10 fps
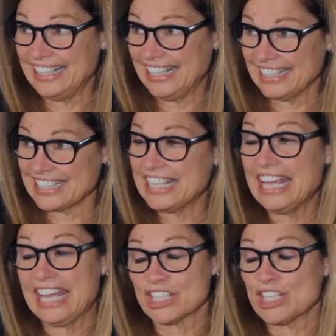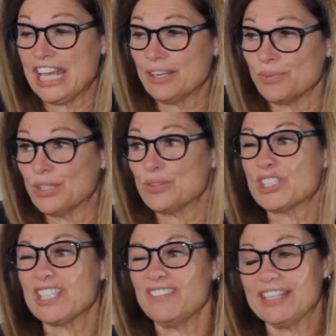actually had one. He was
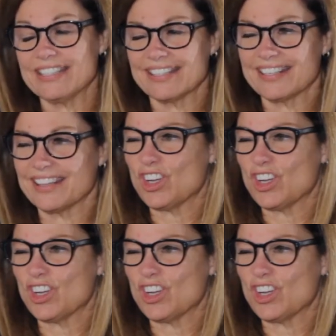just inventing it in the